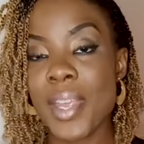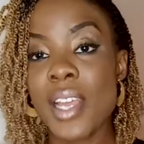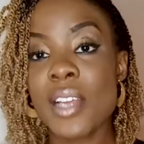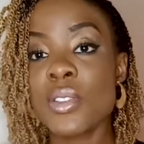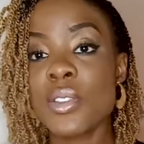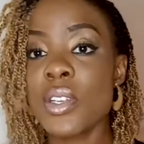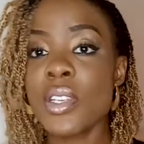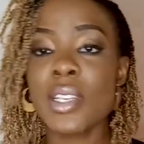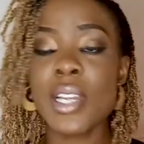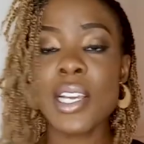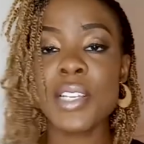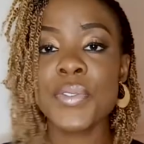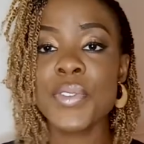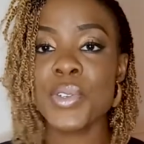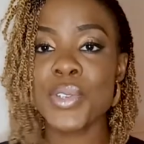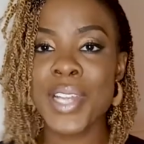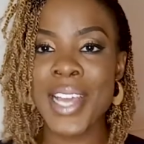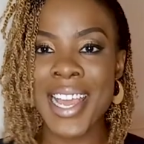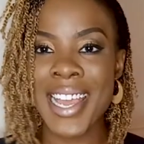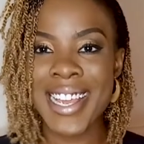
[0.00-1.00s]
So in the next
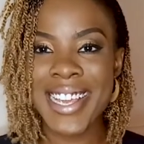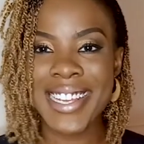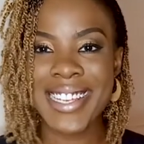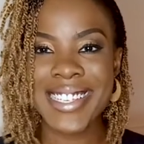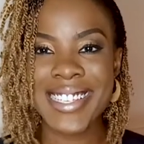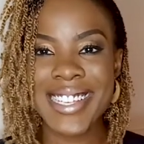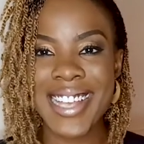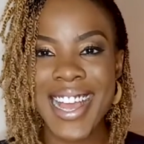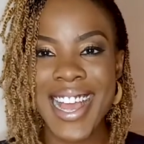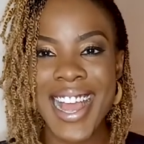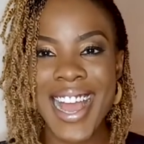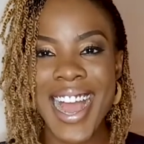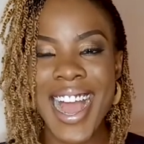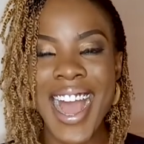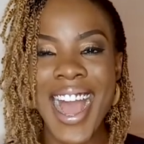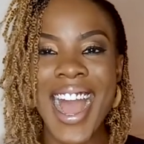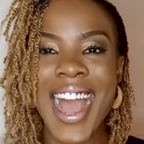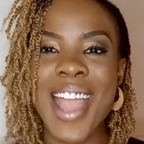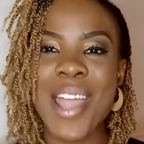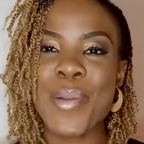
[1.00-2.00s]
few days,
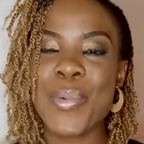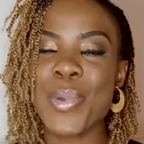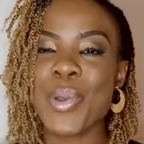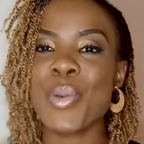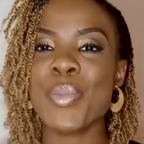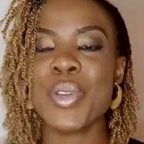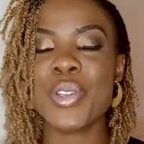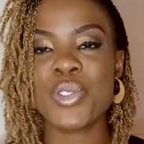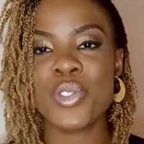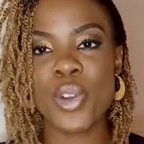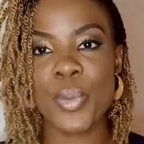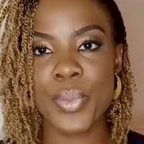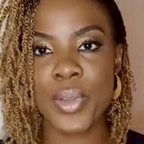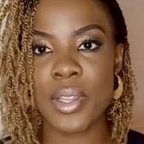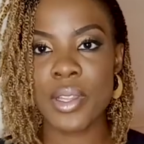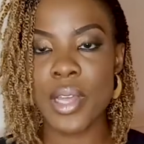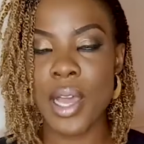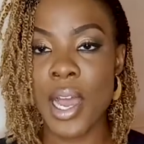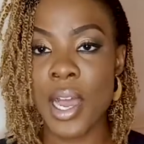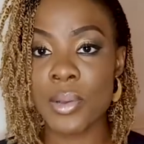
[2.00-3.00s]
I will be
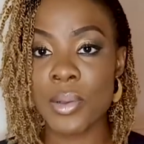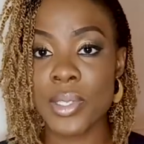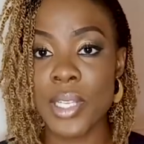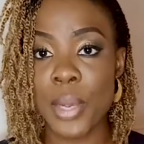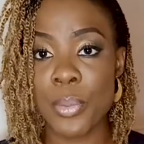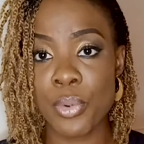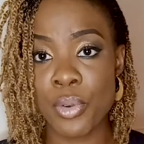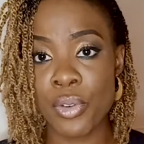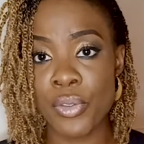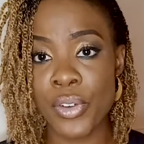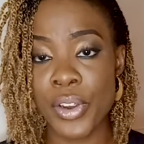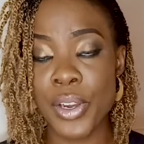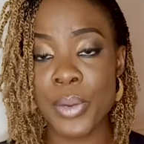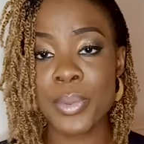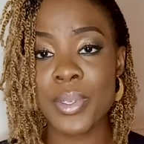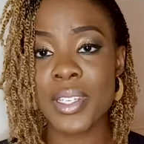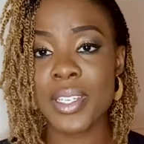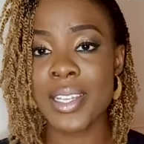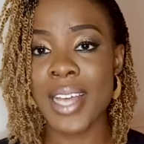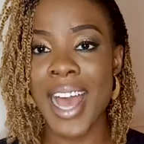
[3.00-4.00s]
dropping the Hausa
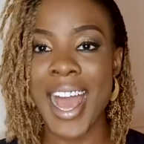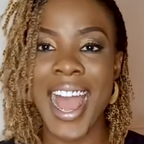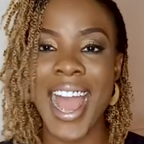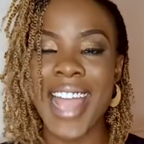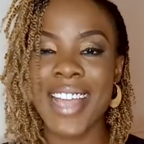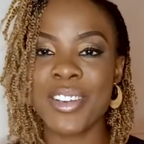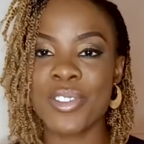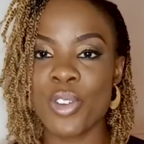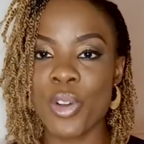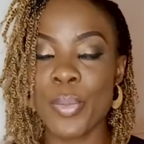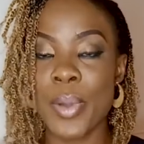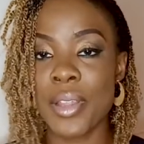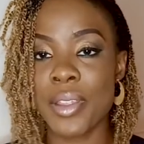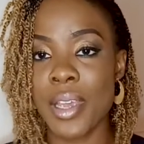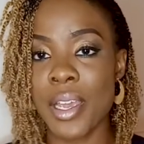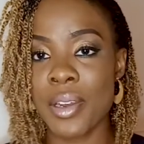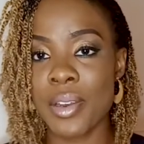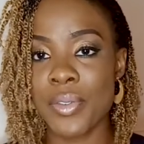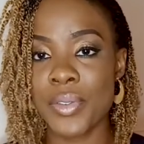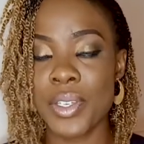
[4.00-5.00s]
proverbs that I drop at
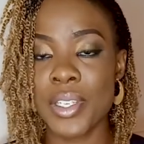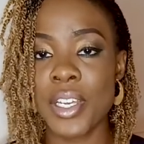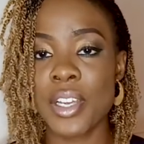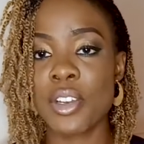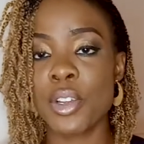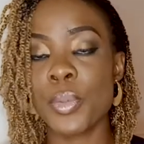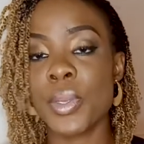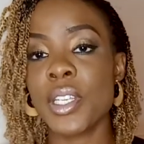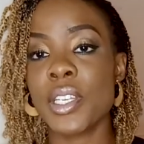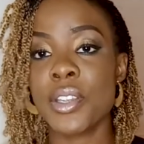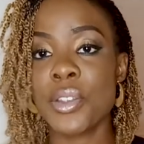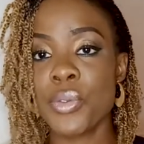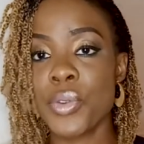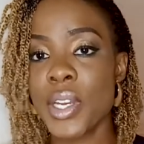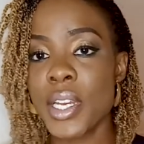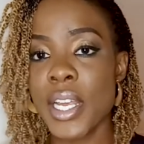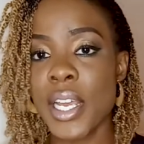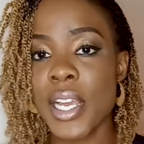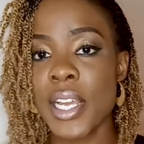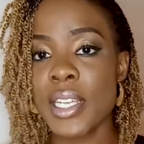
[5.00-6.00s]
the end of the year. Normally
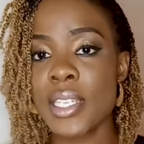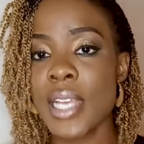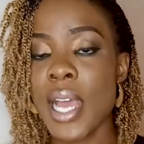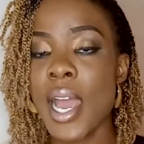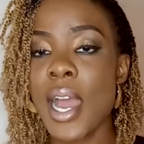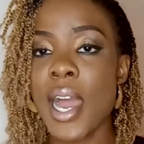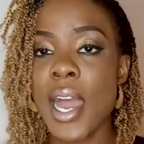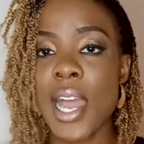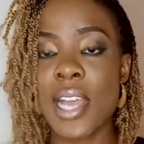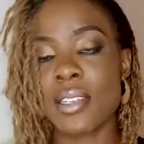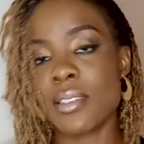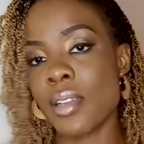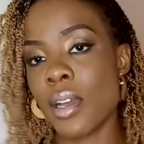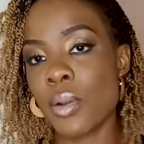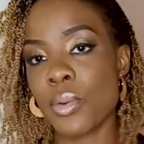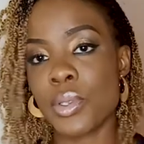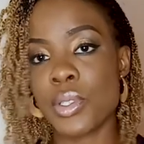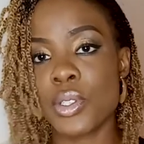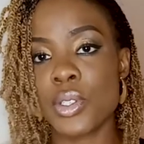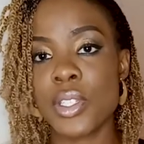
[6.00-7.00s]
3 days, I
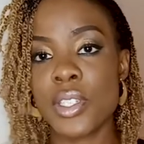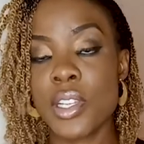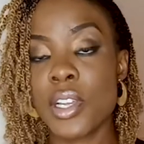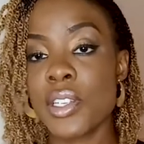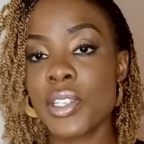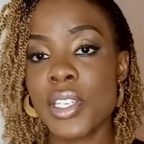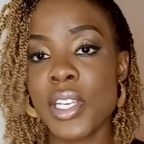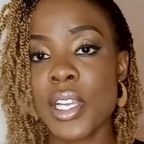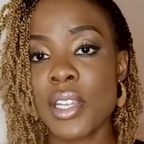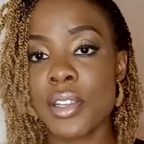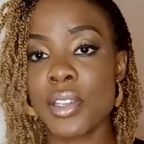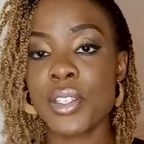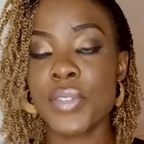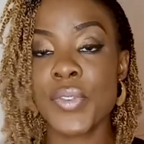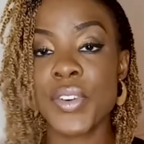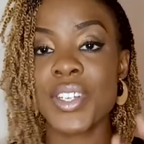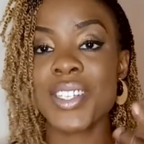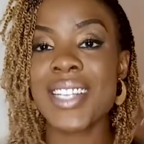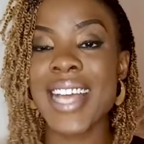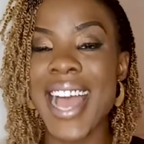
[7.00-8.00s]
start on 30th,
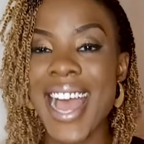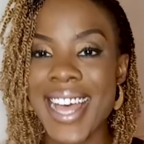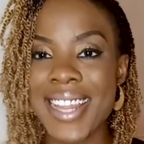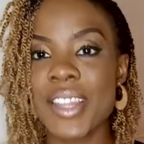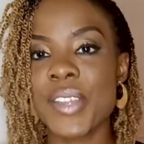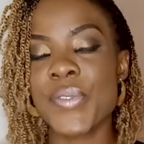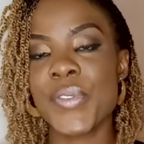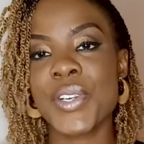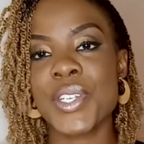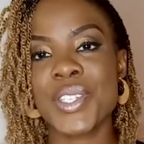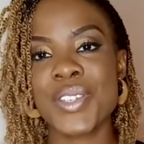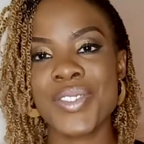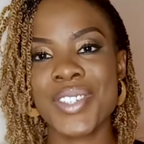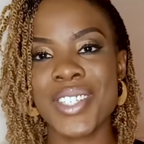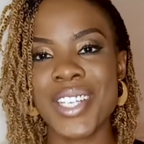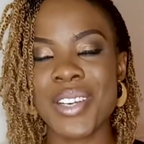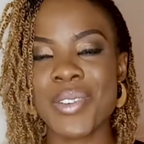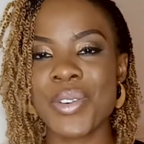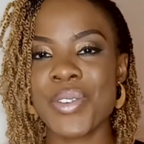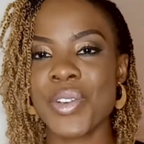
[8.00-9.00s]
31st and the 1st of
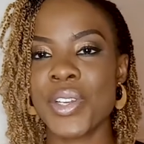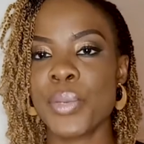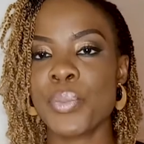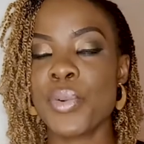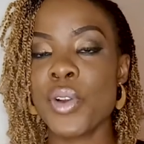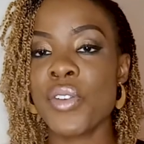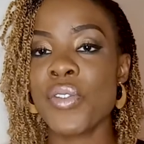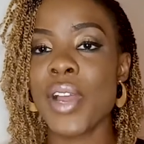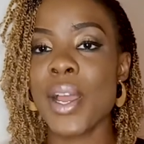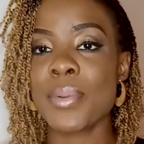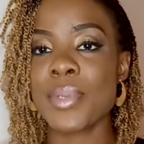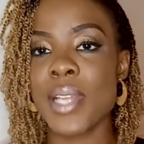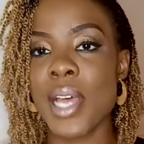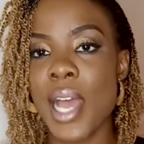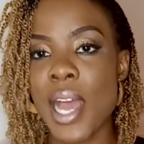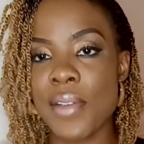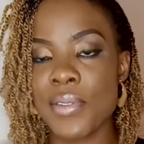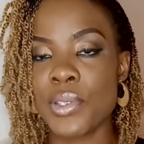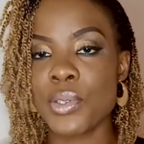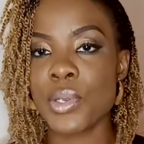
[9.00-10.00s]
January. Proverbs that
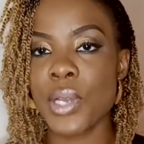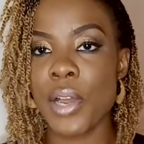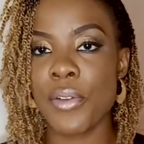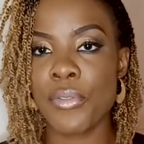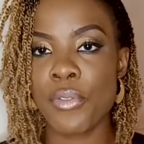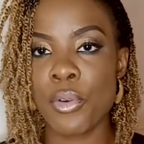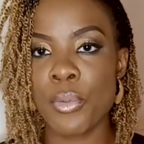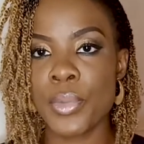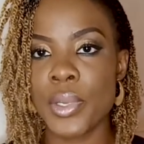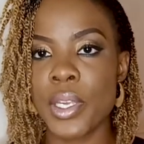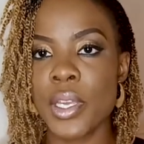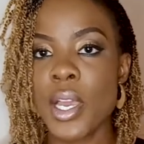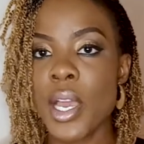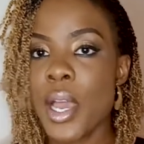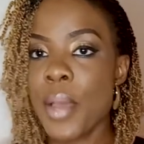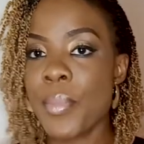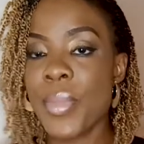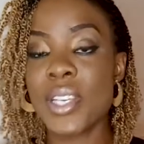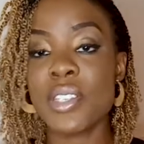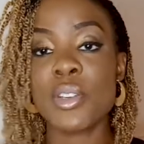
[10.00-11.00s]
have stood out for me
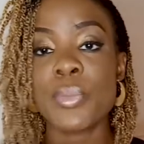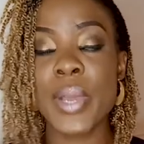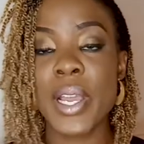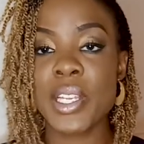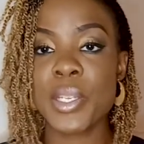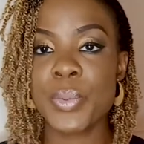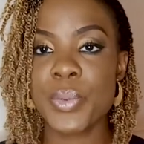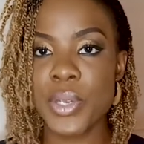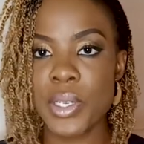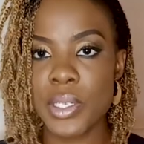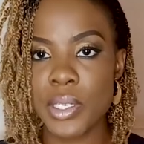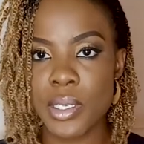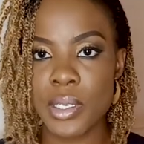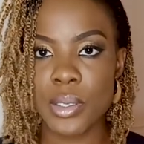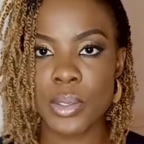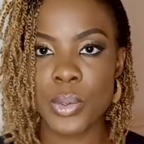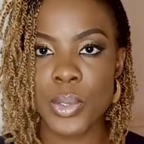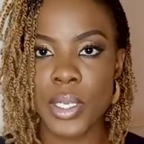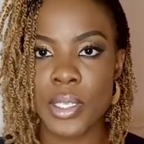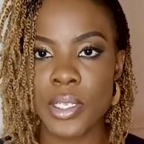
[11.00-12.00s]
based on my experiences
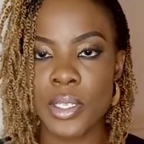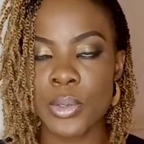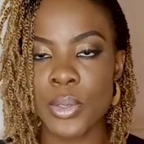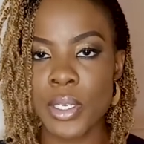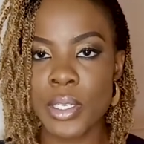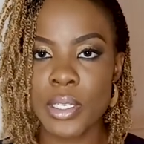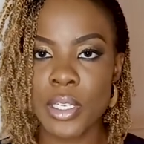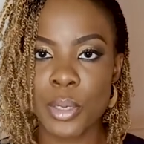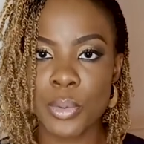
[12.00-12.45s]
in 2020.